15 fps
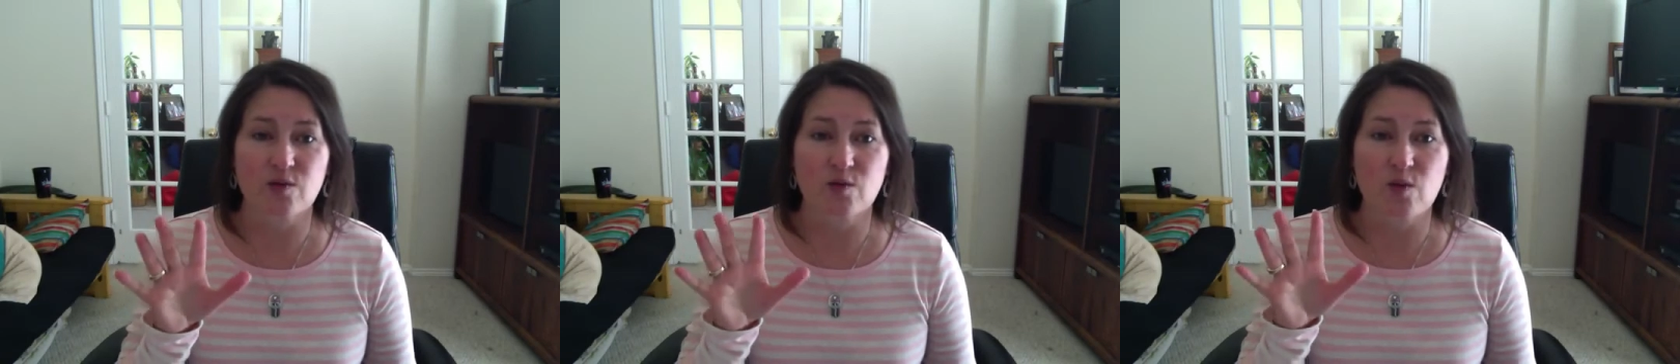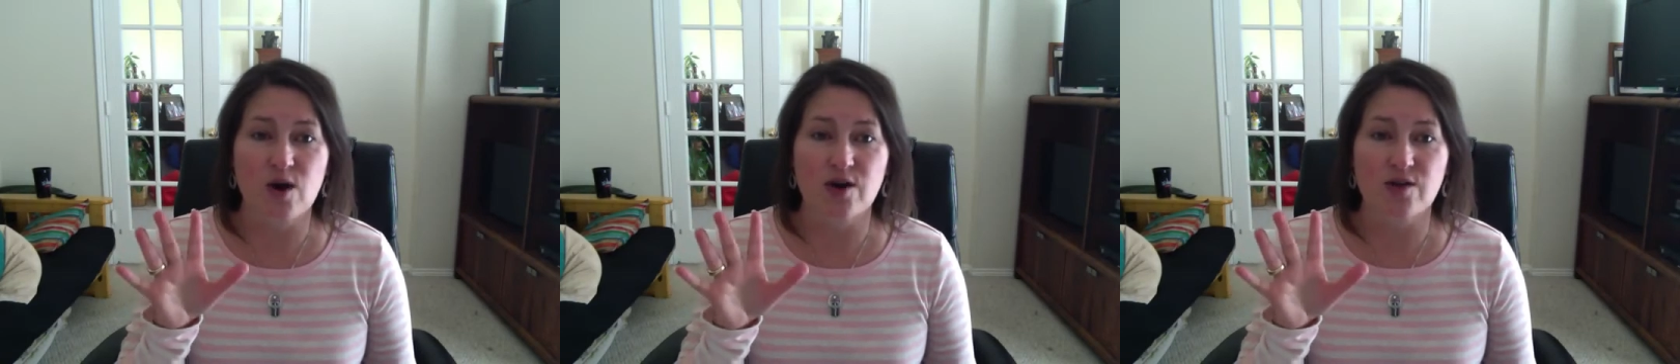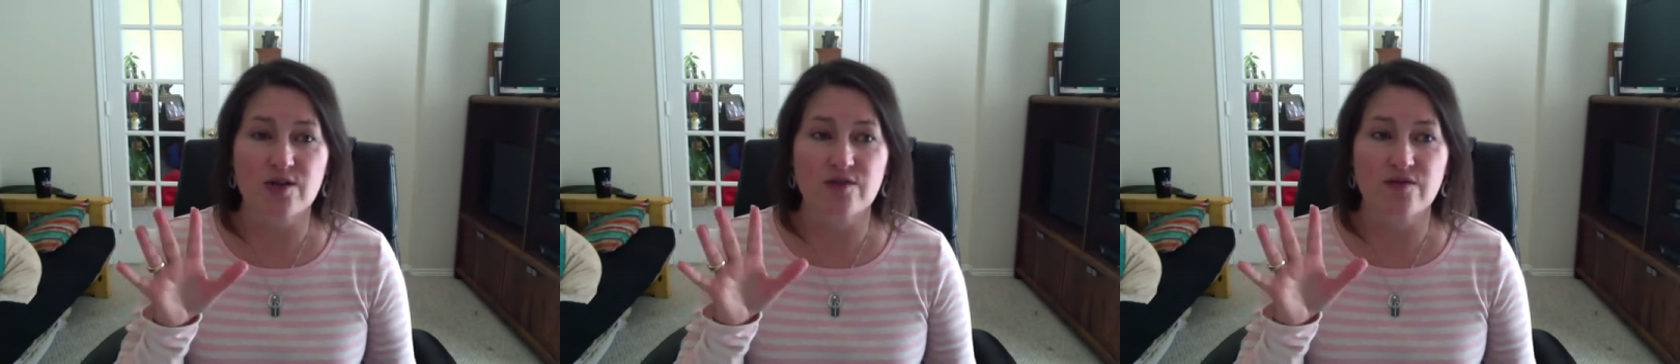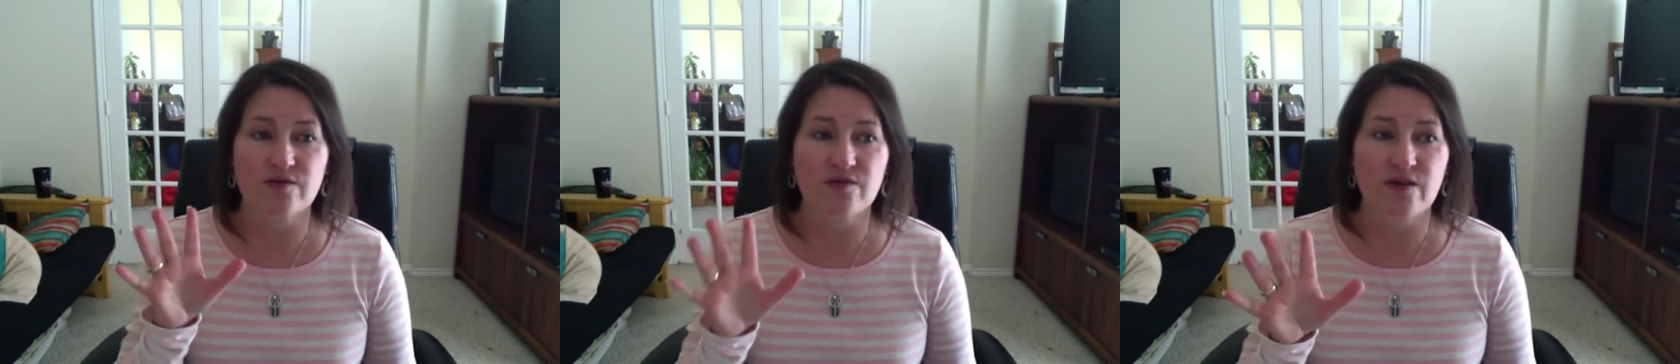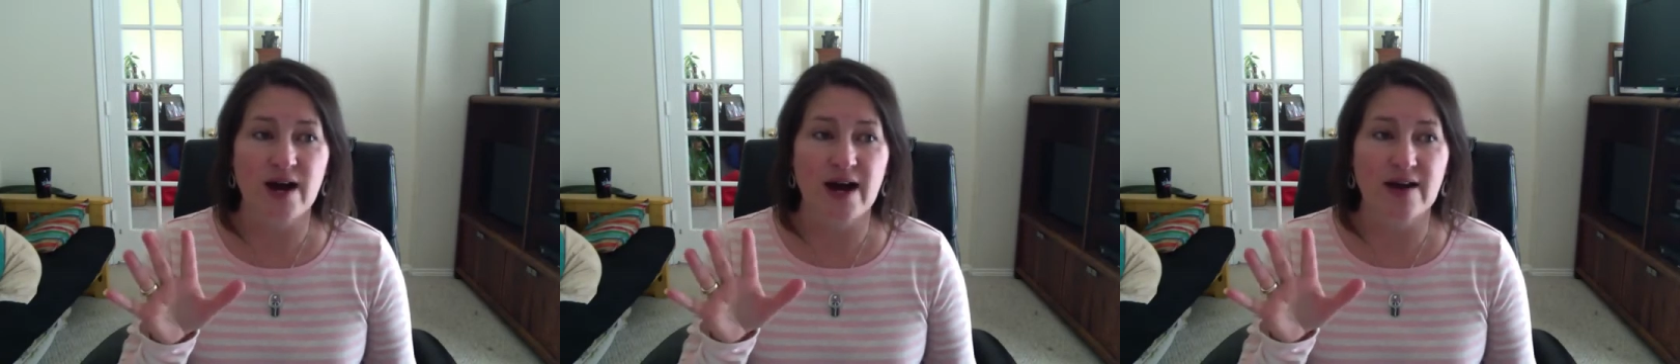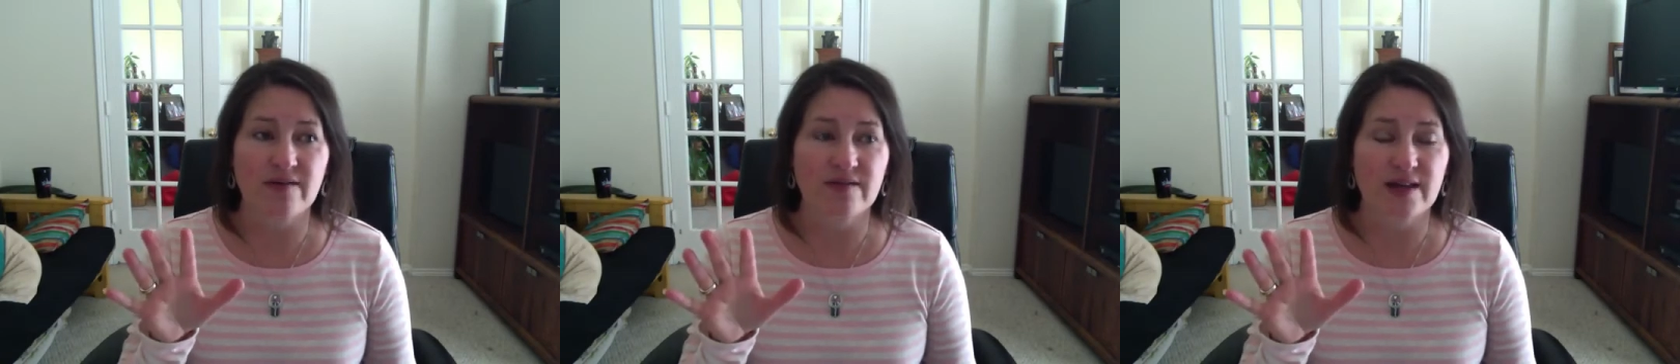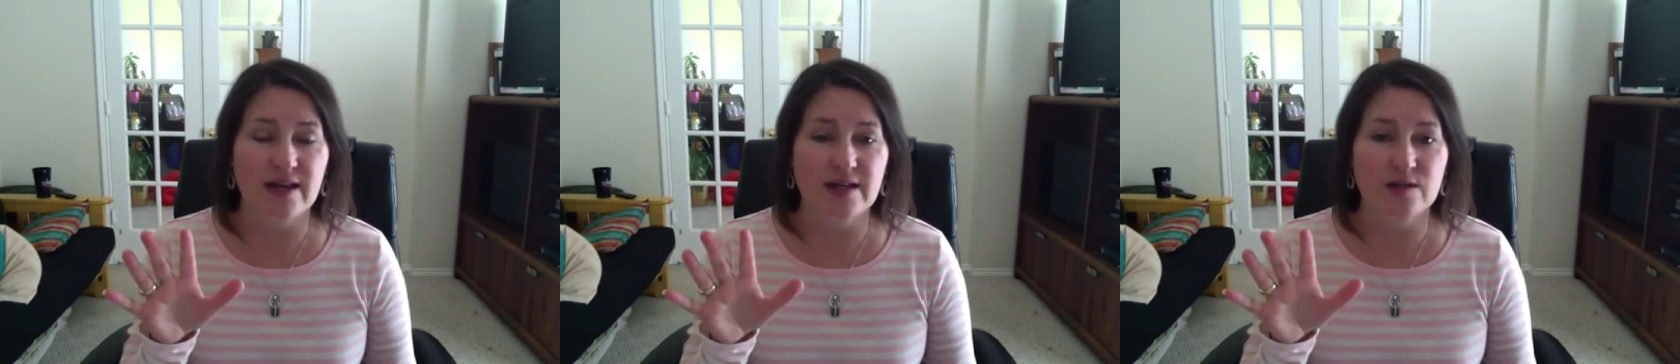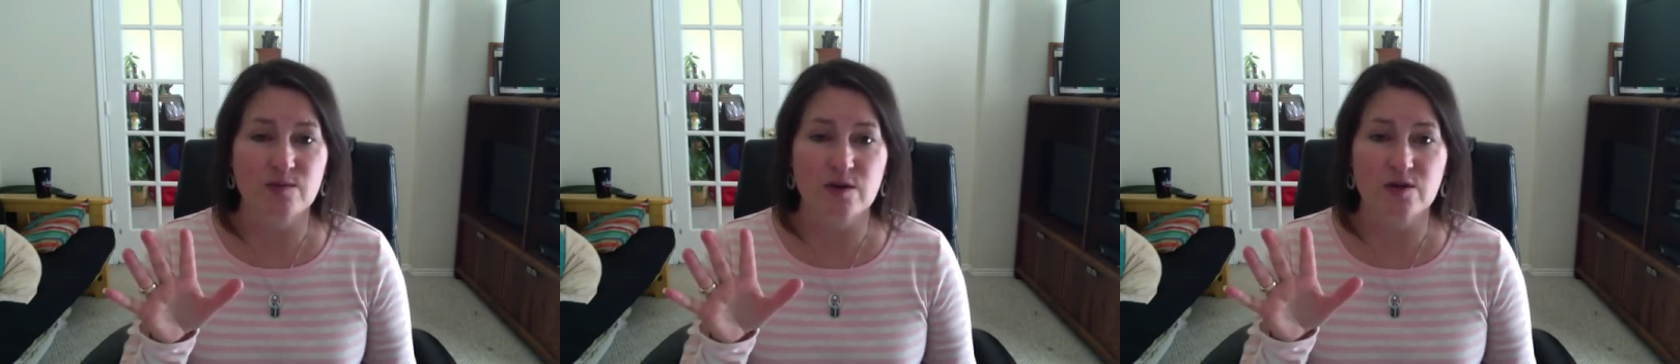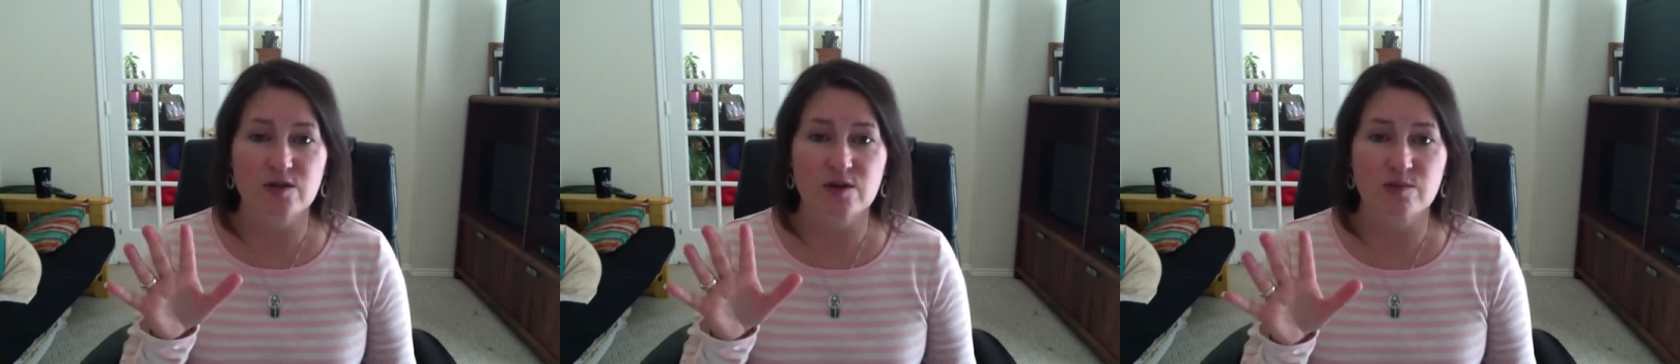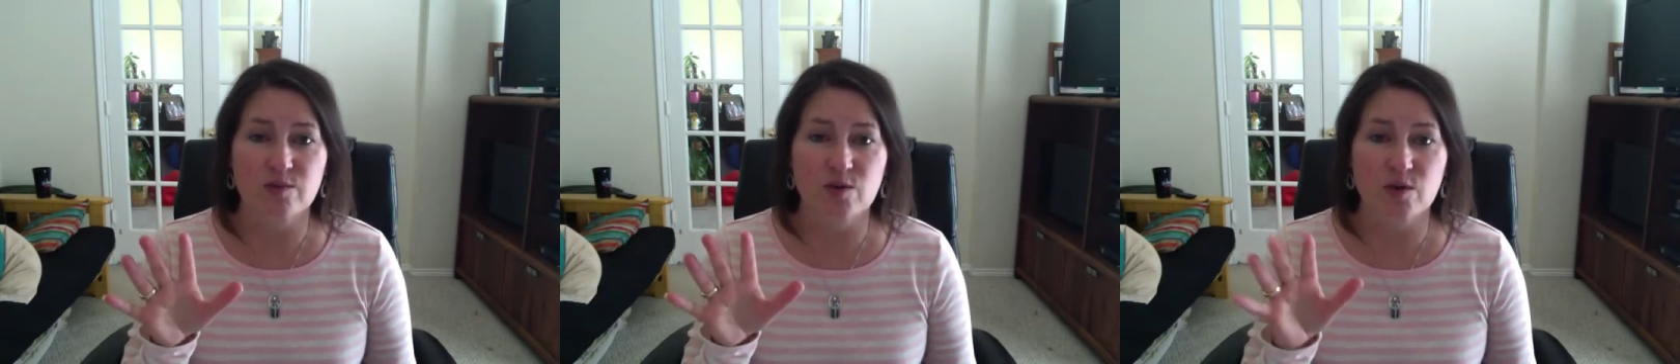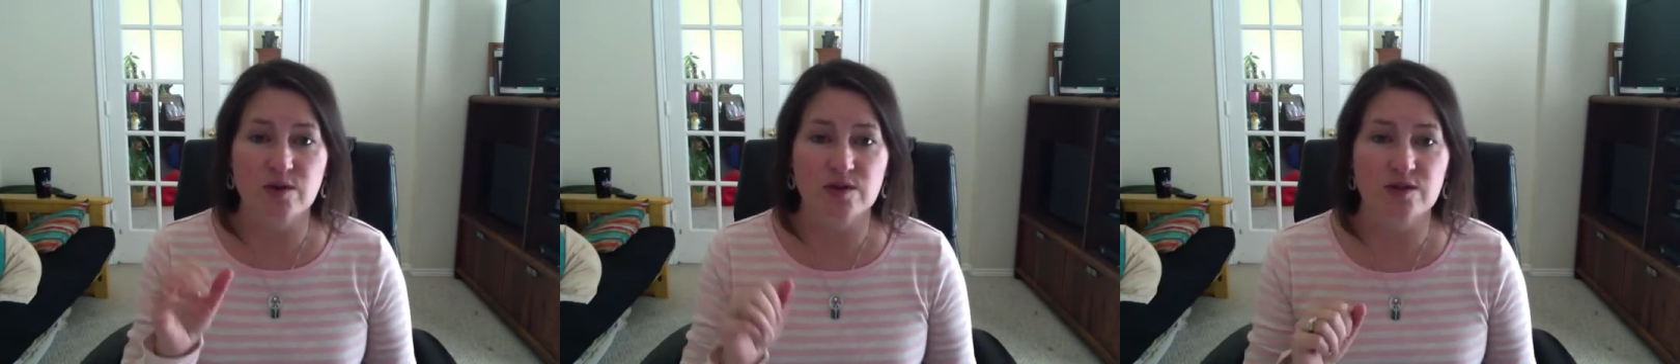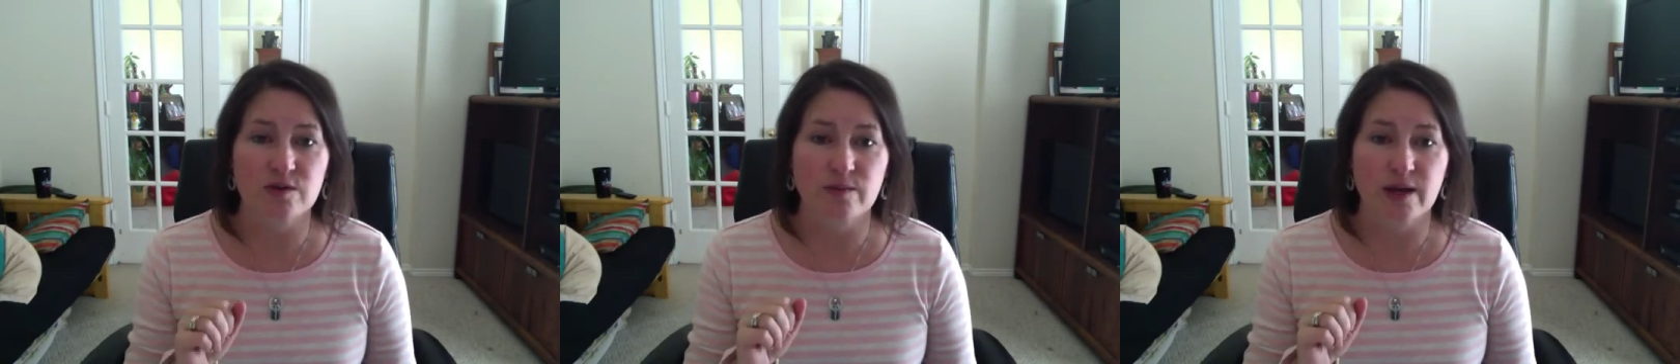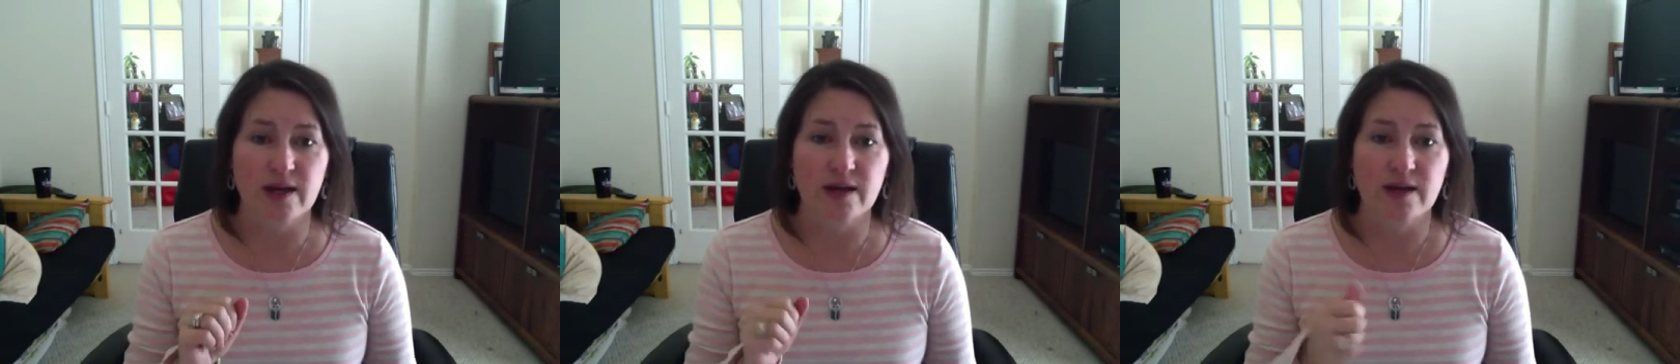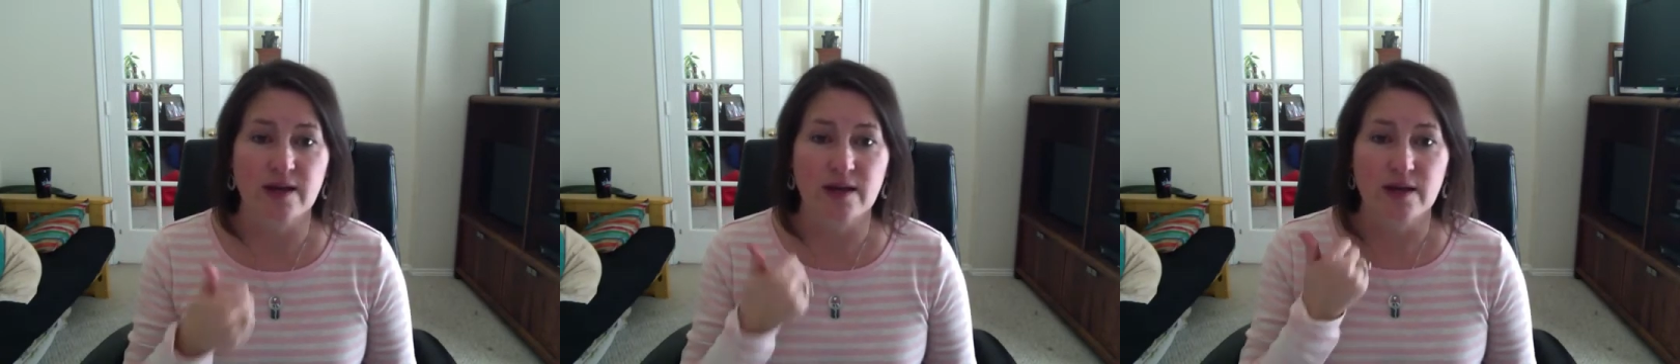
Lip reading: What are the 5 things most important to me?